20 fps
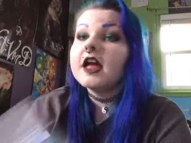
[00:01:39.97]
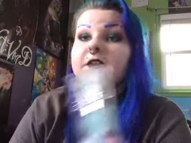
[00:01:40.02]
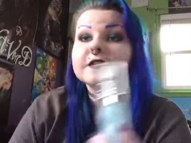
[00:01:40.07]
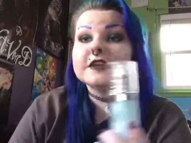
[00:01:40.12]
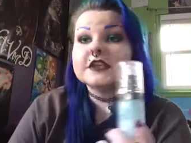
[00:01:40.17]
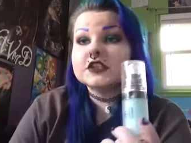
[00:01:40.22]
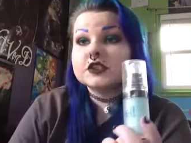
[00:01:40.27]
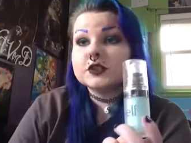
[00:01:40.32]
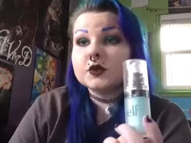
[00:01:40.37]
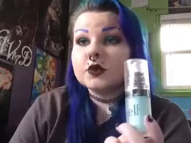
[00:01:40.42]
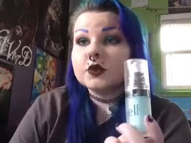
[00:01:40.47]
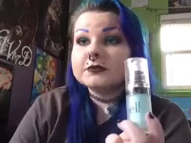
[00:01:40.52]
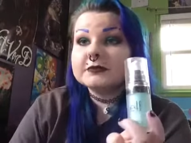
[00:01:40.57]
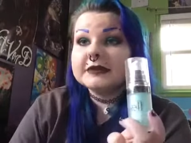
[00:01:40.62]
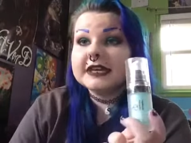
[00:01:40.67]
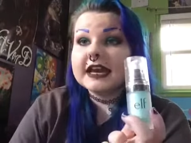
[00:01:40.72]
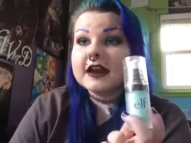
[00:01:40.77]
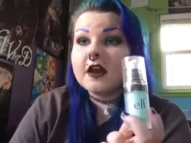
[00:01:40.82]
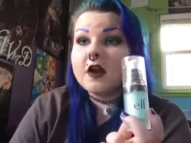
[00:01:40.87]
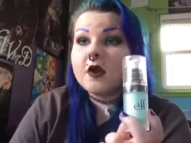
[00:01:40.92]
They sold
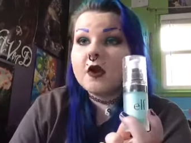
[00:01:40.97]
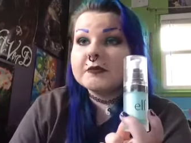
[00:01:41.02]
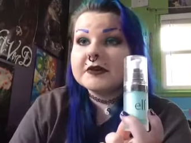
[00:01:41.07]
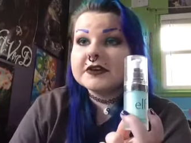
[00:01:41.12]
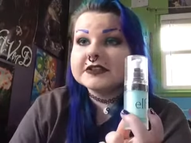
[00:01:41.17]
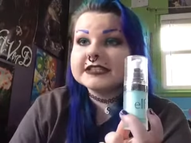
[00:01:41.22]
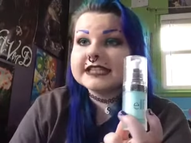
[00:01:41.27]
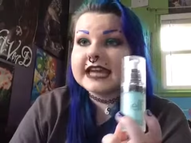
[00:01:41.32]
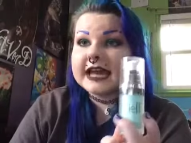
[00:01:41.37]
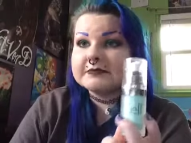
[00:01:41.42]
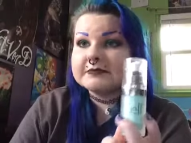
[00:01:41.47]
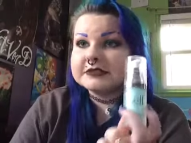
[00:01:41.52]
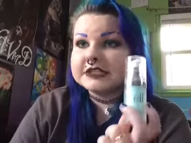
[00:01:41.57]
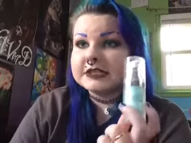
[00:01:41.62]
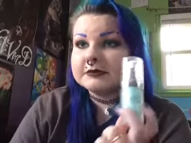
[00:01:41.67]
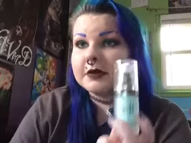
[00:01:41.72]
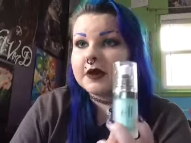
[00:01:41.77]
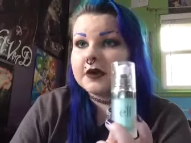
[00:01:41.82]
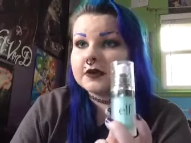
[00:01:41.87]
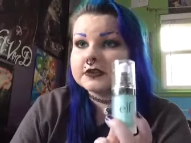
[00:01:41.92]
me almost empty
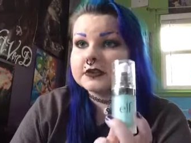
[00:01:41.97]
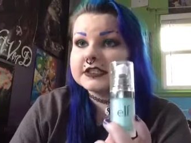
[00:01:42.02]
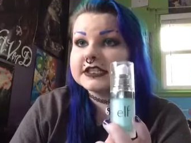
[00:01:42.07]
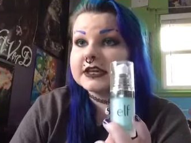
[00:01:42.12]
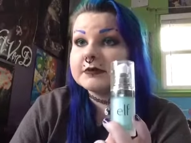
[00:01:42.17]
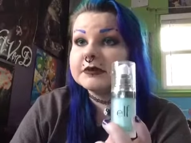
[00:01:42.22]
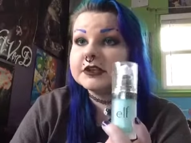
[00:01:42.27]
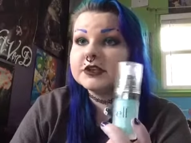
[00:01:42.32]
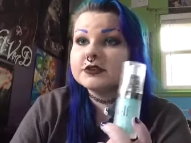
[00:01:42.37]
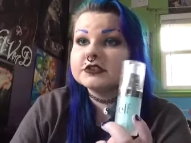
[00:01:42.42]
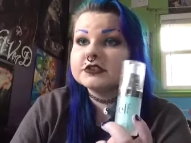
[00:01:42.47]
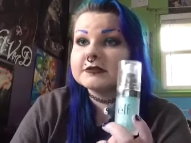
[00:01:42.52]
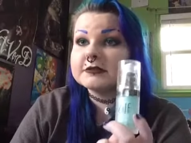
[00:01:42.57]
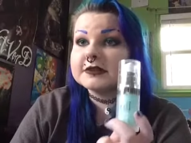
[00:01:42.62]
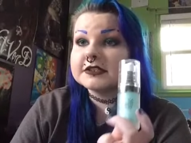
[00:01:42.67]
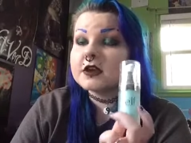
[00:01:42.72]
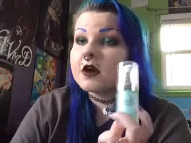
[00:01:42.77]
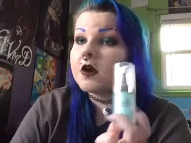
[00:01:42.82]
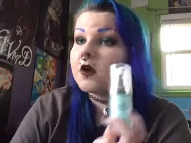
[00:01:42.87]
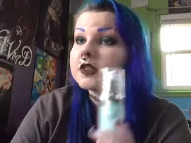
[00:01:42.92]
bottles. Someone used
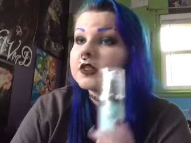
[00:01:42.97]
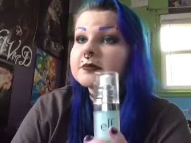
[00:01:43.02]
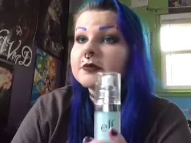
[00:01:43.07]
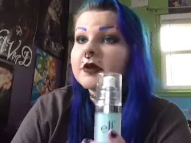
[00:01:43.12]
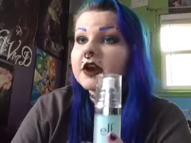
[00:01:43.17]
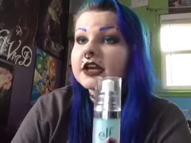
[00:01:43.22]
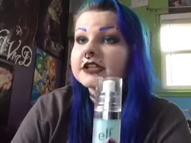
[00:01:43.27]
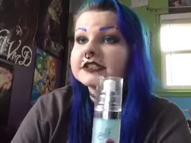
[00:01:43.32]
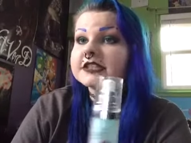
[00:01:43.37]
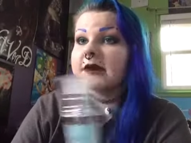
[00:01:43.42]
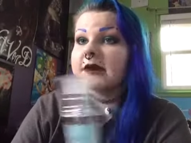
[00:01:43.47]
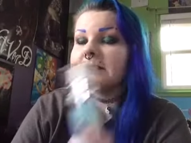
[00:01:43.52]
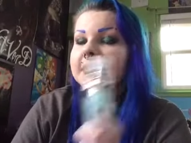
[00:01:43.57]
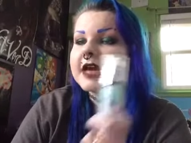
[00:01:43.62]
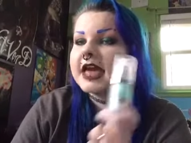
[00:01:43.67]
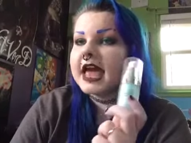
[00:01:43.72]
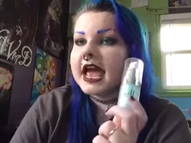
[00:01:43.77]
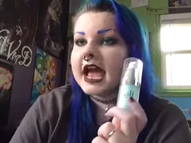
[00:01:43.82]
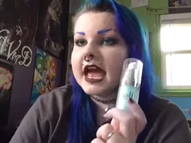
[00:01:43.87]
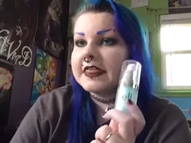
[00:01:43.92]
almost all the product up
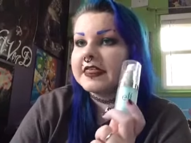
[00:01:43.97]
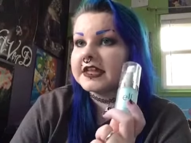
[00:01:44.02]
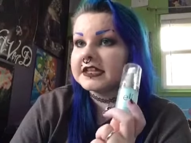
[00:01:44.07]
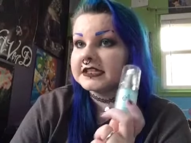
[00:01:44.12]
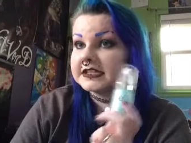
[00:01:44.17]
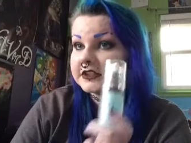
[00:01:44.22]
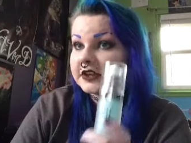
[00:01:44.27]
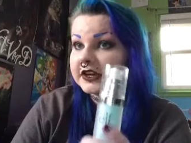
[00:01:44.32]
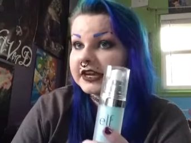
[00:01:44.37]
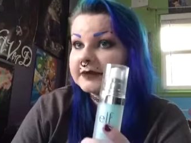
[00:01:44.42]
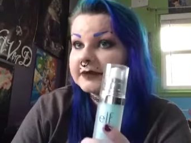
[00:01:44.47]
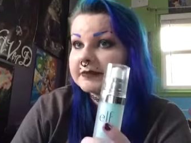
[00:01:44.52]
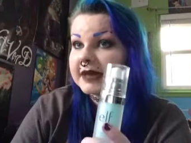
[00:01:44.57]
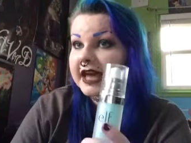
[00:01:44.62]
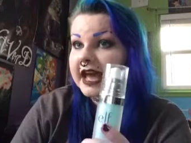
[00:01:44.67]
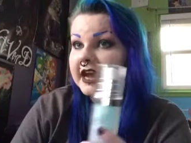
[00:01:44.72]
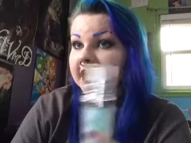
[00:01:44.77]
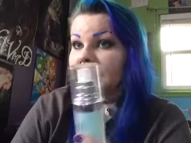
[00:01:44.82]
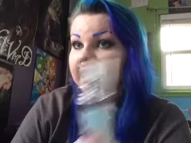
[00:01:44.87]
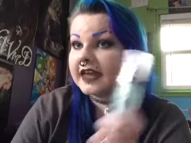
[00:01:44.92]
and then took it
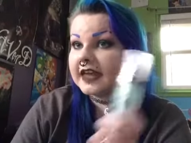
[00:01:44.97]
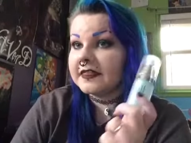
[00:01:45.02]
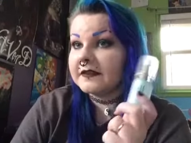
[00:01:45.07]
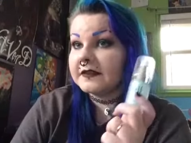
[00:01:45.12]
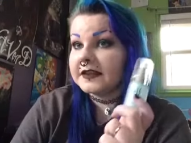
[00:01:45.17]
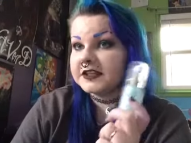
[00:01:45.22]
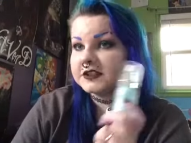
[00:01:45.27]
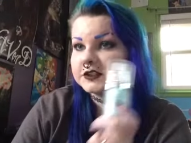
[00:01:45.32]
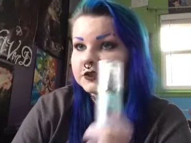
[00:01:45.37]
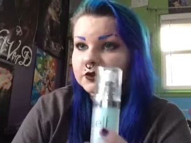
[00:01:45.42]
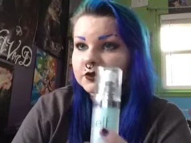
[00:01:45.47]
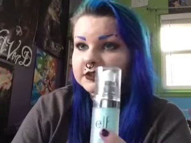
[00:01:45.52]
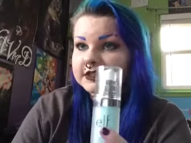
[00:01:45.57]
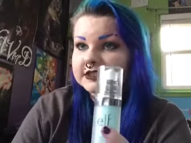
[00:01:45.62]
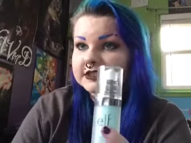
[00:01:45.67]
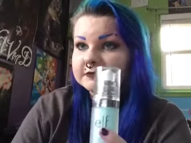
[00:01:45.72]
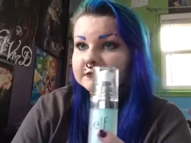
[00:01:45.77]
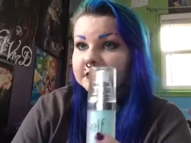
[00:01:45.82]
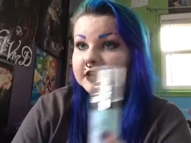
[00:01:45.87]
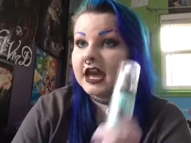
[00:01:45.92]
back, and then they sold this
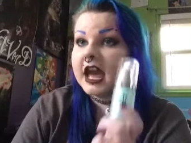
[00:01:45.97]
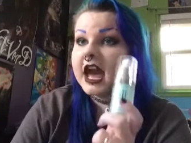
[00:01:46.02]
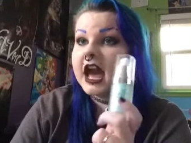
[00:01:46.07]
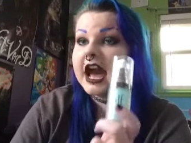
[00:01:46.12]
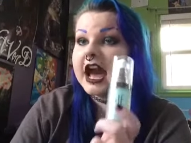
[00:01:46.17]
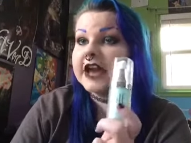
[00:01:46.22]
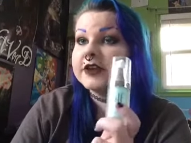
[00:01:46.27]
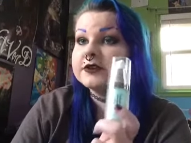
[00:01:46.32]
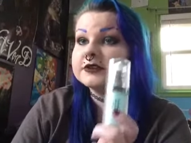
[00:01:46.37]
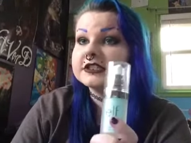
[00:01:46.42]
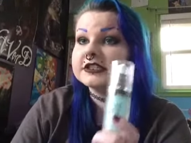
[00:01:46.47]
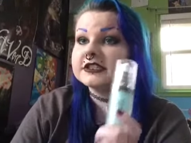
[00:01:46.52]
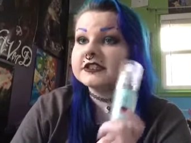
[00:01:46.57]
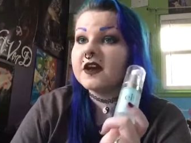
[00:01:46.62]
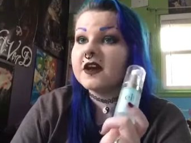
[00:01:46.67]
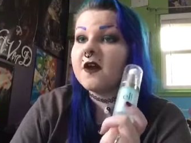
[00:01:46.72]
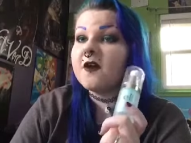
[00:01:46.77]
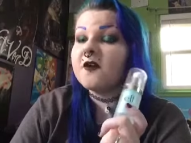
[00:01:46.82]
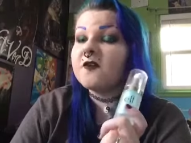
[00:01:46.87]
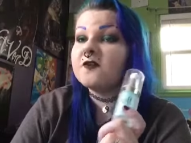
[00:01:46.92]
to me. I used this
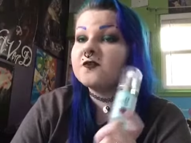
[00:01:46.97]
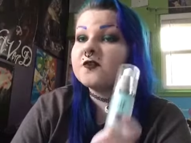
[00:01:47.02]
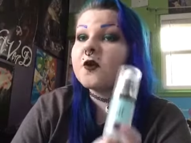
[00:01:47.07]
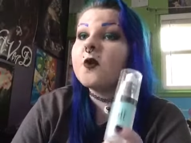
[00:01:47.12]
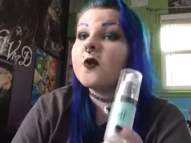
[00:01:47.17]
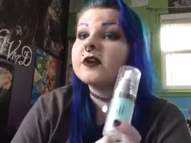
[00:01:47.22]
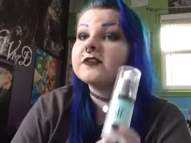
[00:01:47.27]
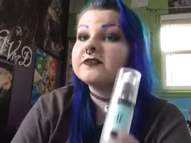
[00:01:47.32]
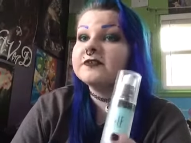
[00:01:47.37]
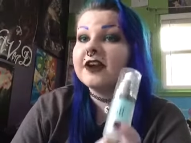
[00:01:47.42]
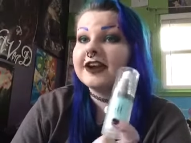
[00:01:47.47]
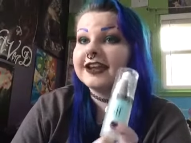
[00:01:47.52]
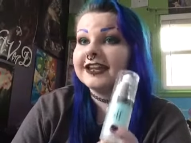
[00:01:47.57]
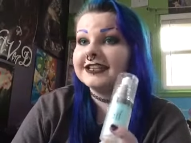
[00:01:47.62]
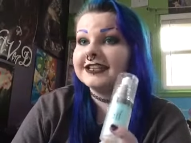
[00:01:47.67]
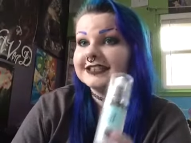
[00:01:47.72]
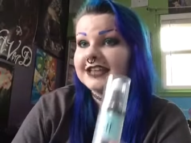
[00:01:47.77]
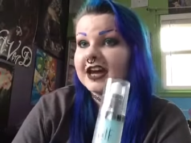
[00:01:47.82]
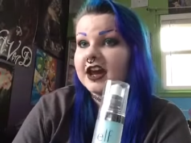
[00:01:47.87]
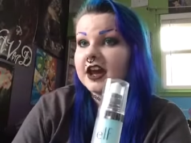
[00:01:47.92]
4
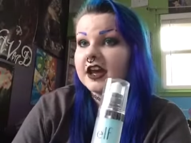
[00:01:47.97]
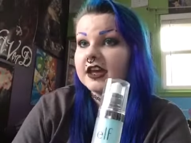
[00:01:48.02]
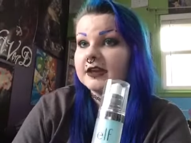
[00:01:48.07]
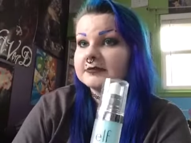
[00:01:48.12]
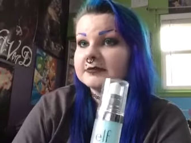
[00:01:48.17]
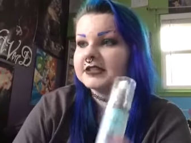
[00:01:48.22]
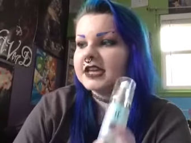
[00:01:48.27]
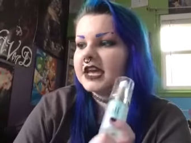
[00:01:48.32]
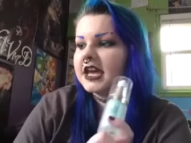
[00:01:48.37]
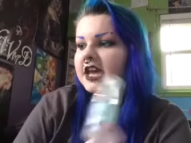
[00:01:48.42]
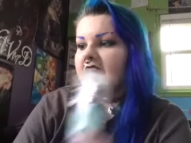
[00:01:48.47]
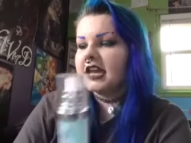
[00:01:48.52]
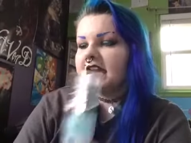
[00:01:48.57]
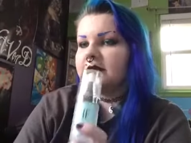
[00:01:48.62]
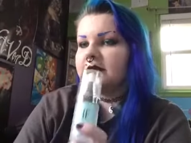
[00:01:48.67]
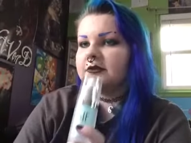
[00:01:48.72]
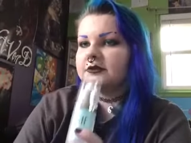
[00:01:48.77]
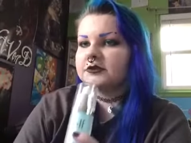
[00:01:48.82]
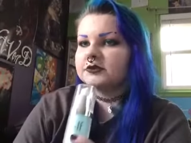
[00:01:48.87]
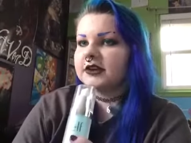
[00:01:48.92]
fucking times, and
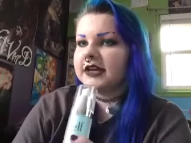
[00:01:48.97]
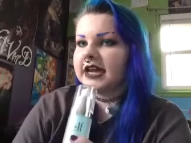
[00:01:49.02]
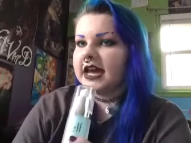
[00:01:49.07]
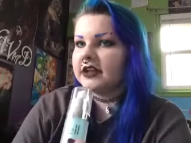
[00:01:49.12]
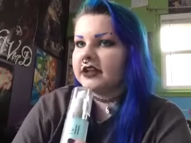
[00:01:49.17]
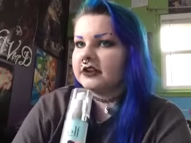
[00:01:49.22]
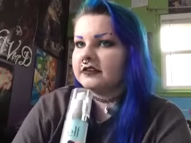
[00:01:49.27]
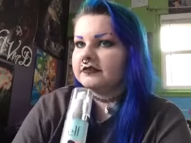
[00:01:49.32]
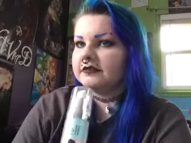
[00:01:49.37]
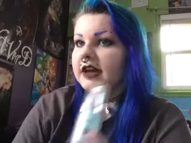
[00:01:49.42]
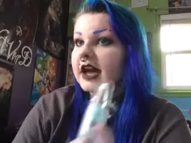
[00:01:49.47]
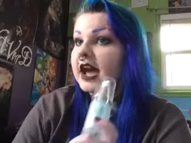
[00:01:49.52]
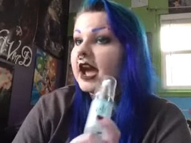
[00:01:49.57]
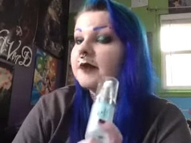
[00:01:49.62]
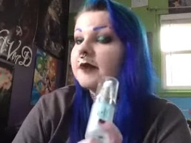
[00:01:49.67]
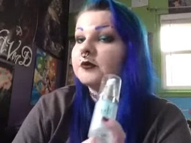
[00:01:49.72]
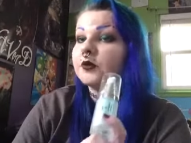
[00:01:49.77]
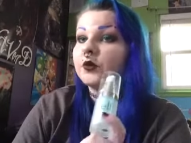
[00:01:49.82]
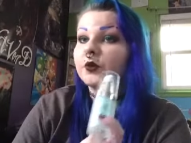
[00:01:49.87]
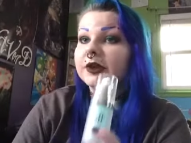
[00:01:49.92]
it was run out of.
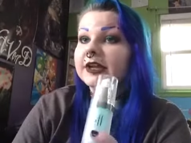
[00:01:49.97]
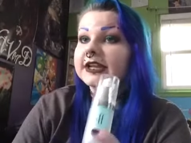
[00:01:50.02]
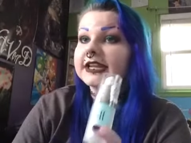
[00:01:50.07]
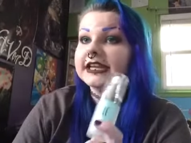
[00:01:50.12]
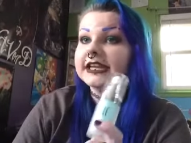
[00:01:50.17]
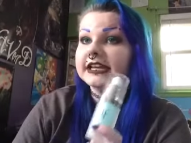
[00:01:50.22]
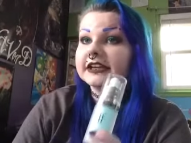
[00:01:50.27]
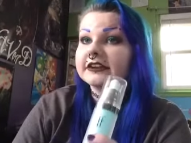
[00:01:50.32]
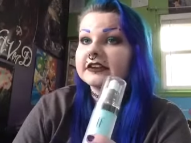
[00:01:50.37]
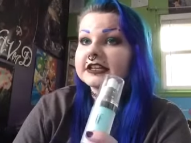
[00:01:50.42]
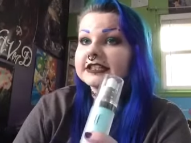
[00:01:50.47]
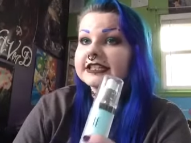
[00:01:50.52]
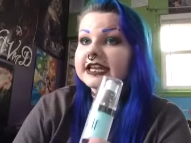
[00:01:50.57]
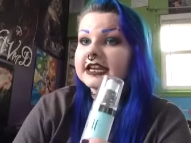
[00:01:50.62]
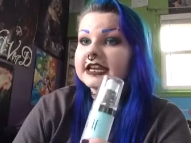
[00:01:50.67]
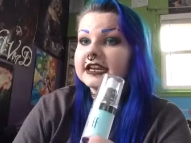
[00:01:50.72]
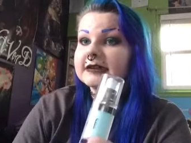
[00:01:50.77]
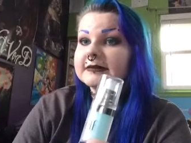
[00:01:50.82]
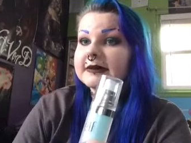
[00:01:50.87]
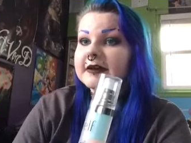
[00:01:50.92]
I'm really
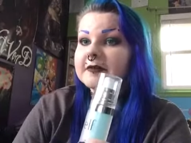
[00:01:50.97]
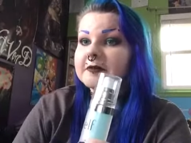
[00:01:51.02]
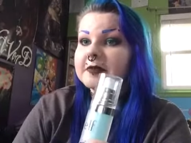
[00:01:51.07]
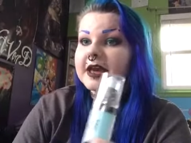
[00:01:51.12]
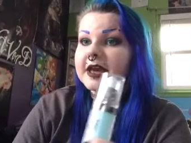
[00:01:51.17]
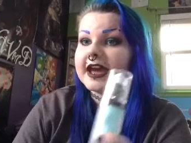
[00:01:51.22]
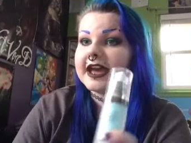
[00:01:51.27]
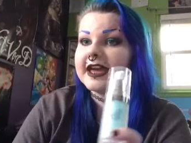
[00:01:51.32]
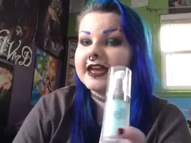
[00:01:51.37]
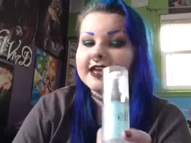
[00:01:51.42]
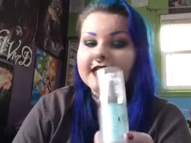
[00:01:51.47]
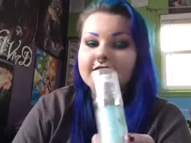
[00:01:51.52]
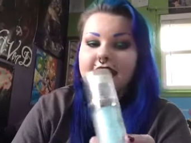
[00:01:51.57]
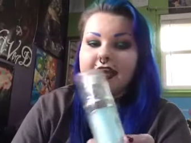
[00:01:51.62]
irritated about that,